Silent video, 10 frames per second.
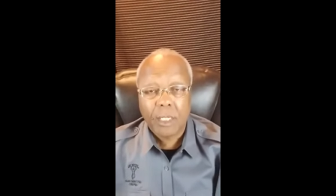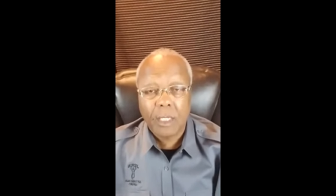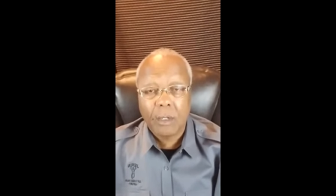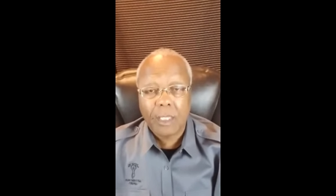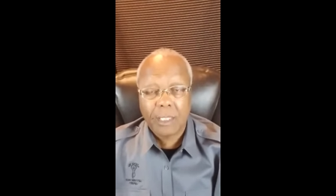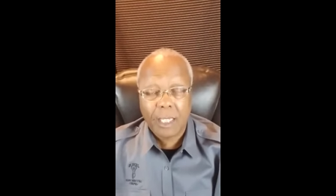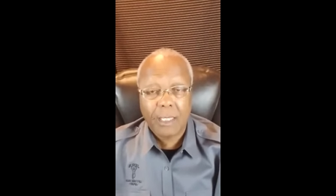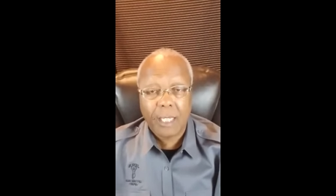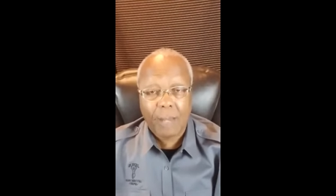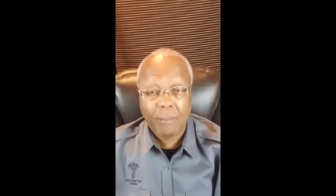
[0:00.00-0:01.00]
you know,
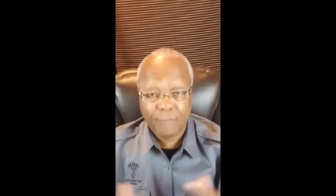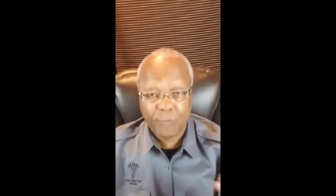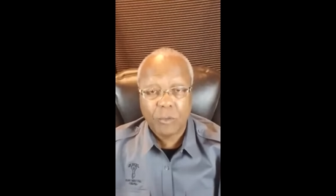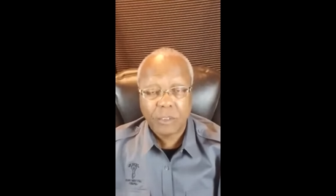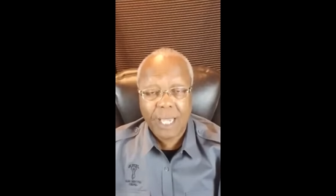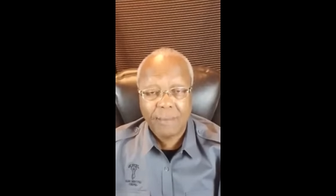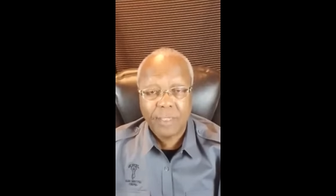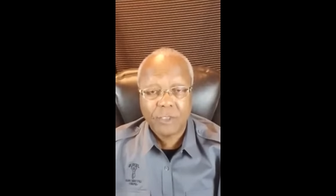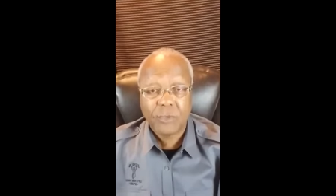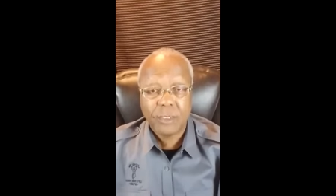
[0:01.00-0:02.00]
again, I'm in full-time
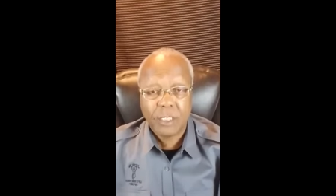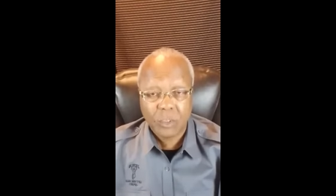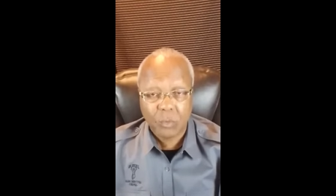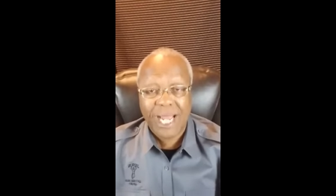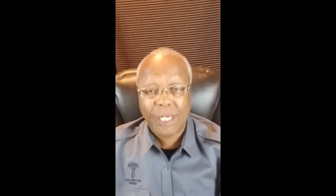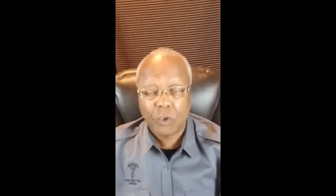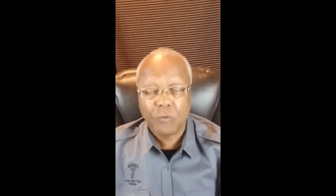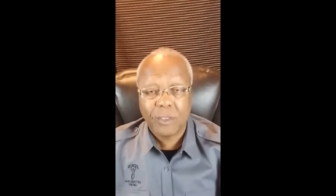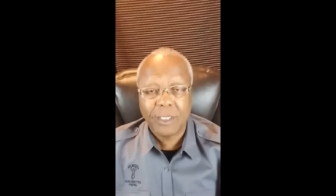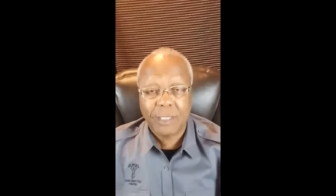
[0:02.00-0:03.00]
ministry. This is what I do
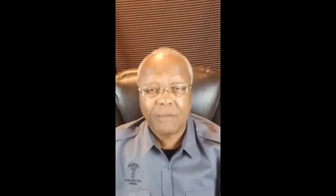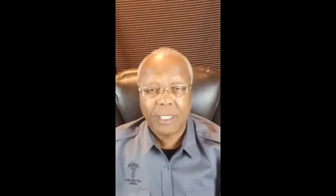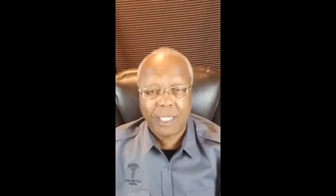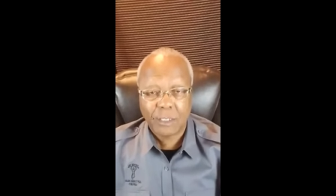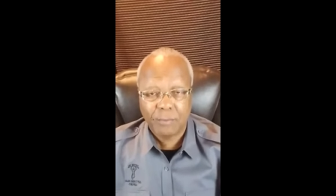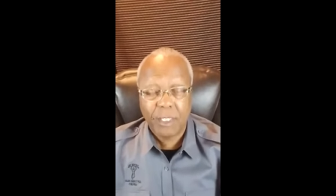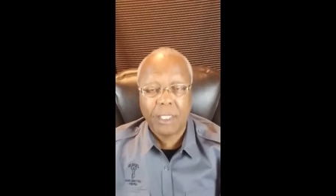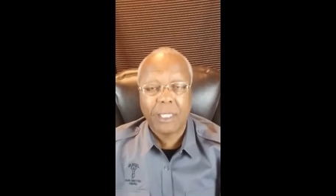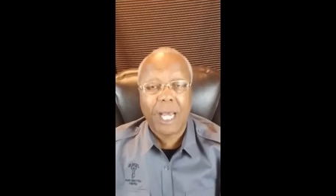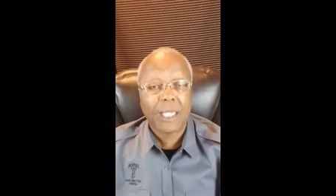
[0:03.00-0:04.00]
for a living. I speak
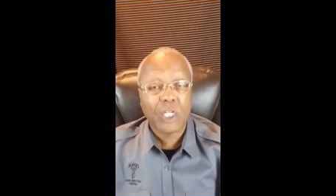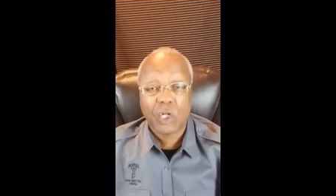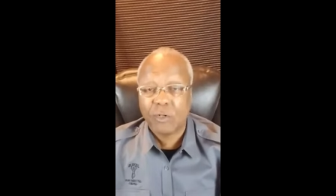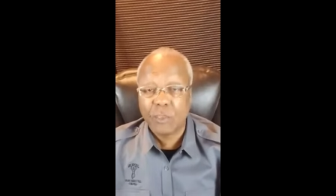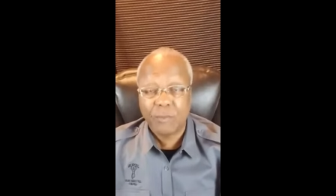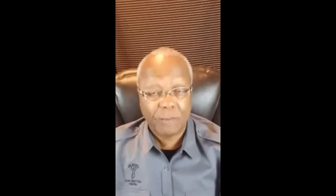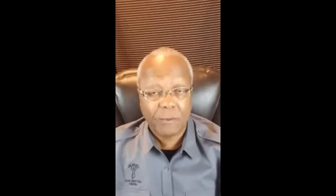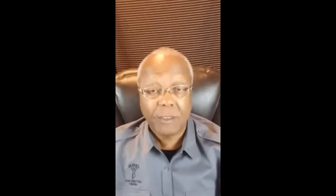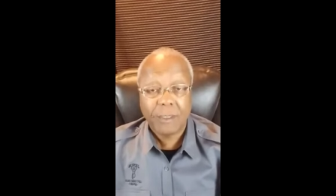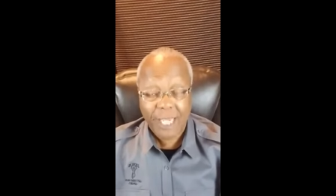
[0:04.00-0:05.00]
and I encourage
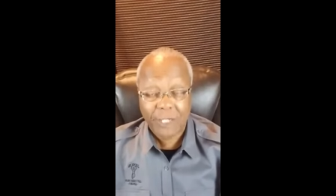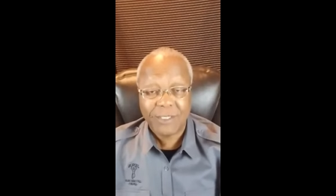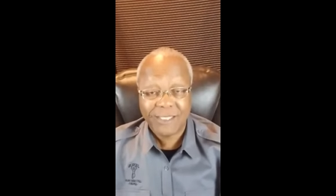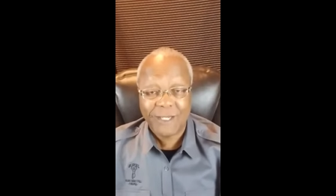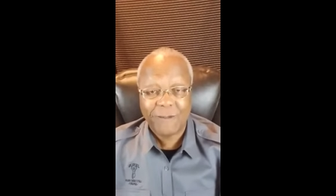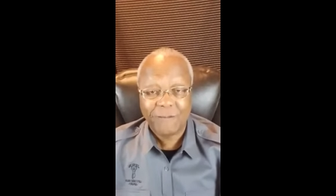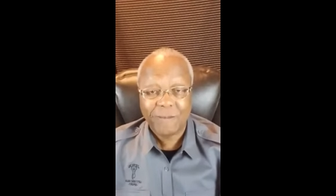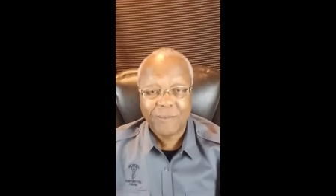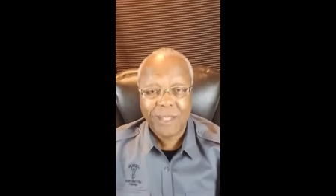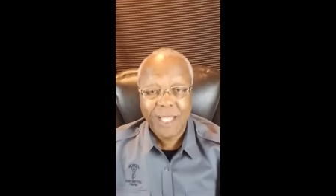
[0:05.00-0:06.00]
people like yourself
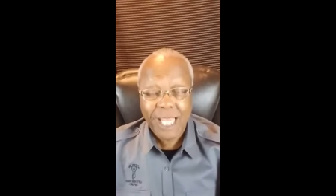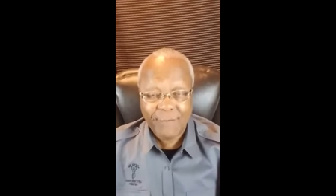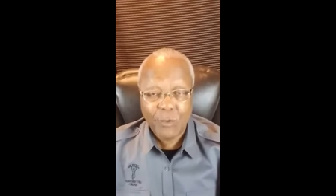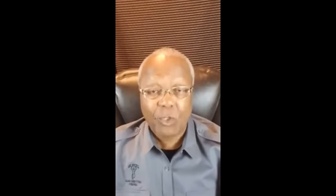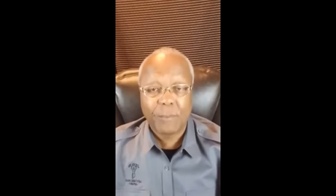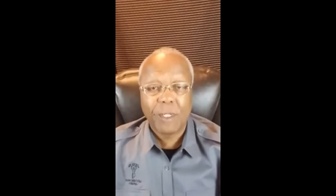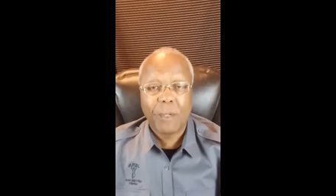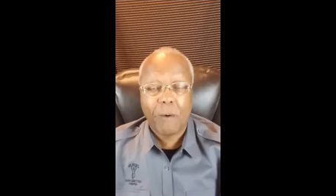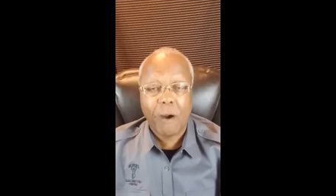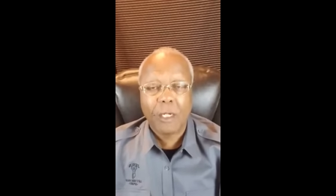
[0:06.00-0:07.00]
if you want to be a
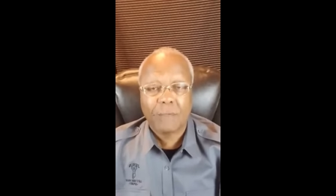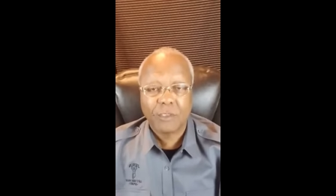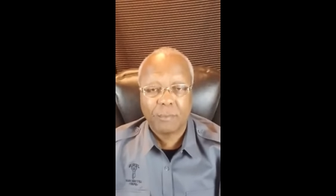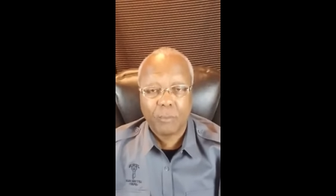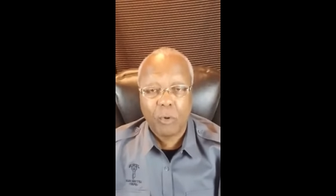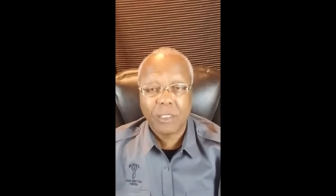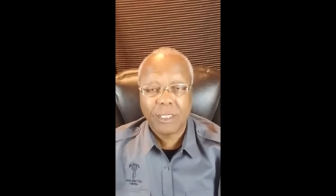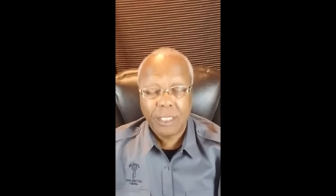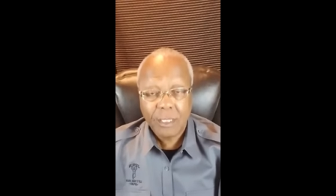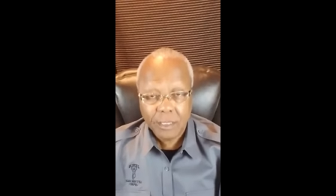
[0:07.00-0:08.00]
part of
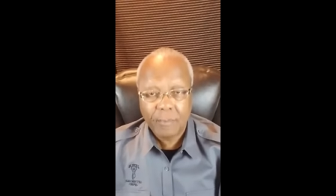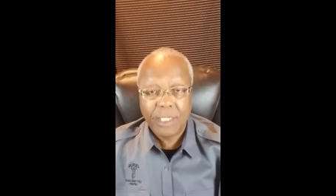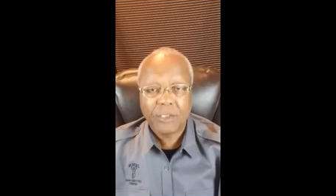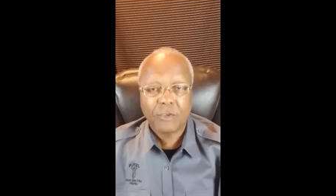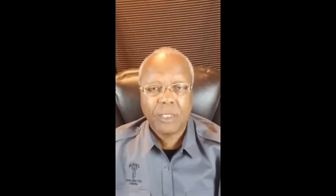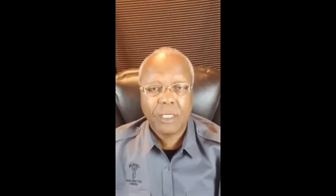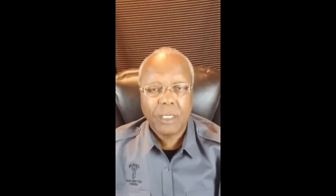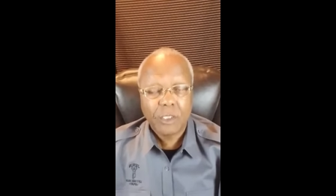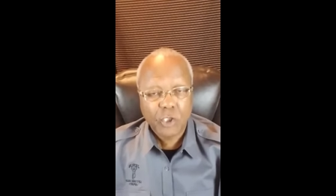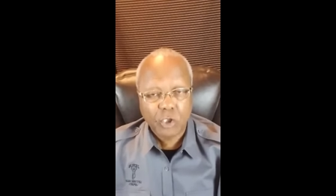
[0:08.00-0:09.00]
supporting the ministry,
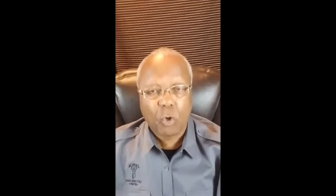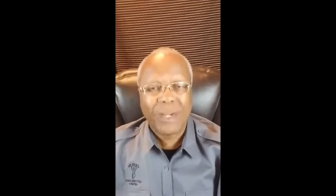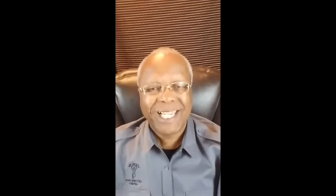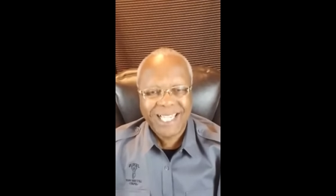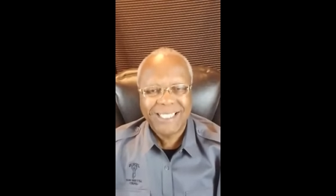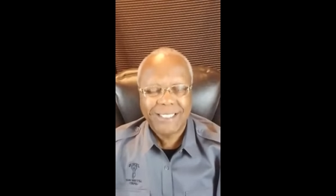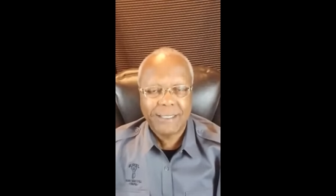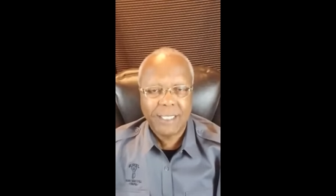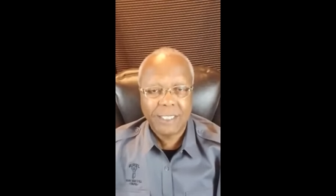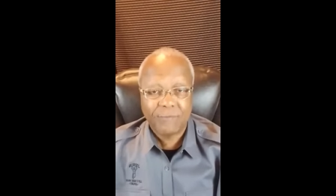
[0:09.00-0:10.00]
sowing into
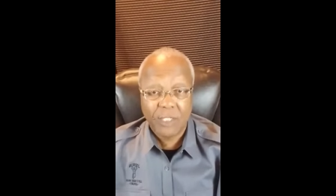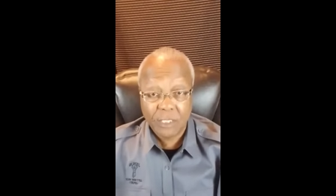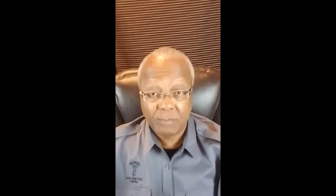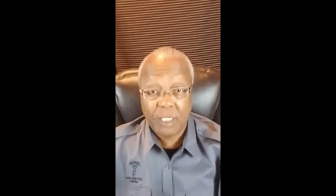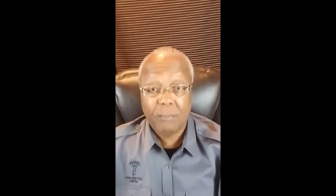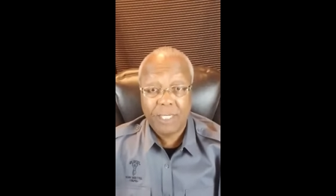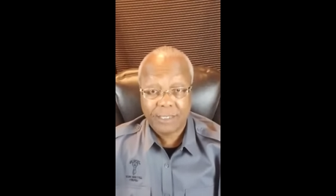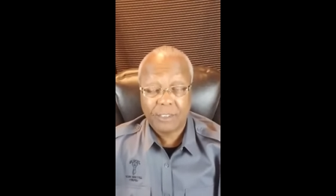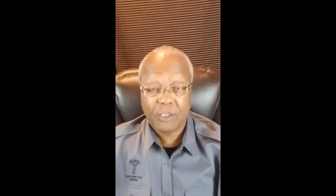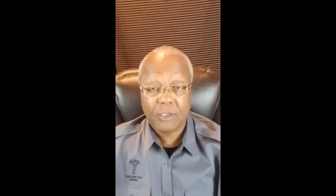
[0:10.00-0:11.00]
this, if this has been a
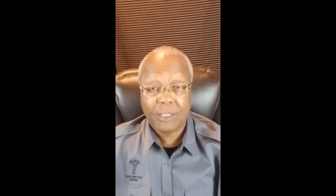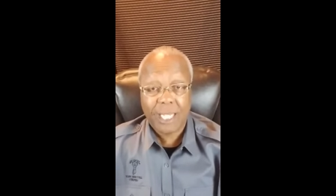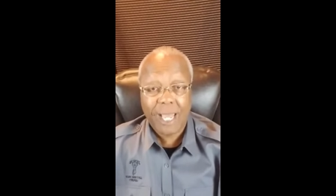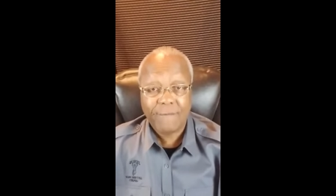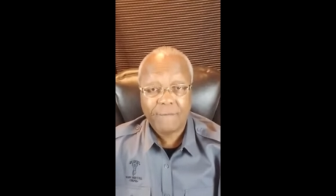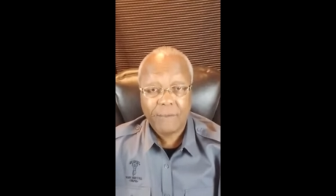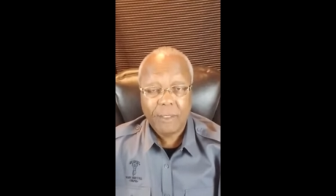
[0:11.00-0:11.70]
blessing to your life,